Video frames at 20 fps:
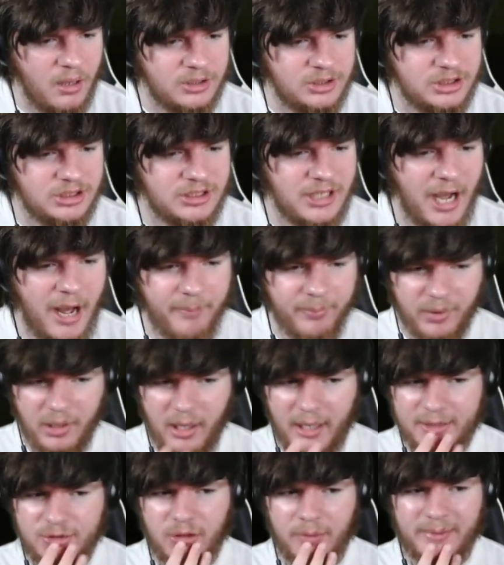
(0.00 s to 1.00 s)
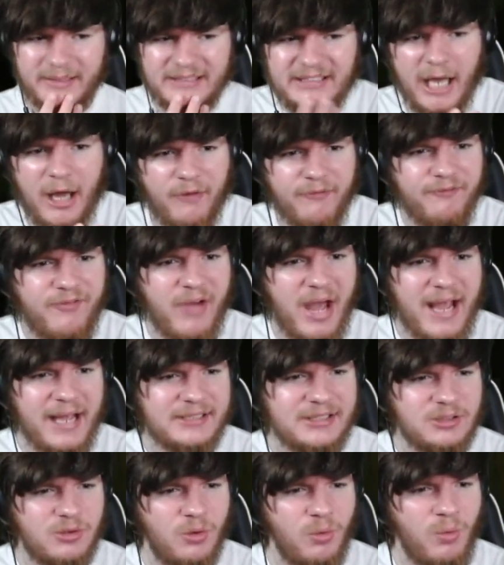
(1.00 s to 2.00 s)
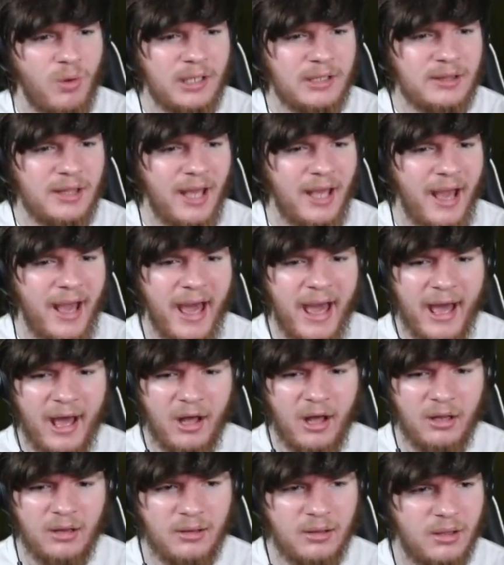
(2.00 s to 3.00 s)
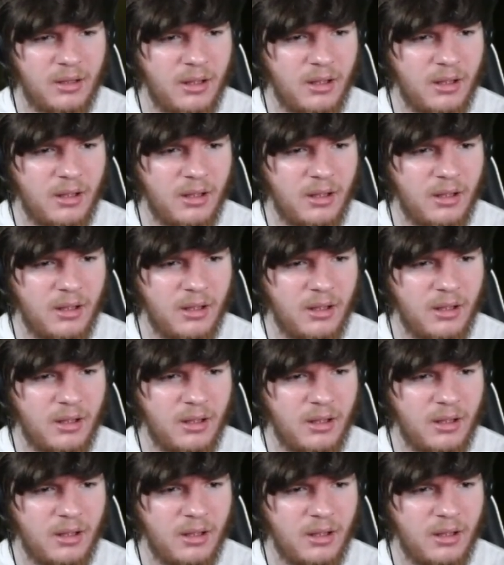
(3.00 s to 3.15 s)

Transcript: She's got blood dripping down her face. What the hell?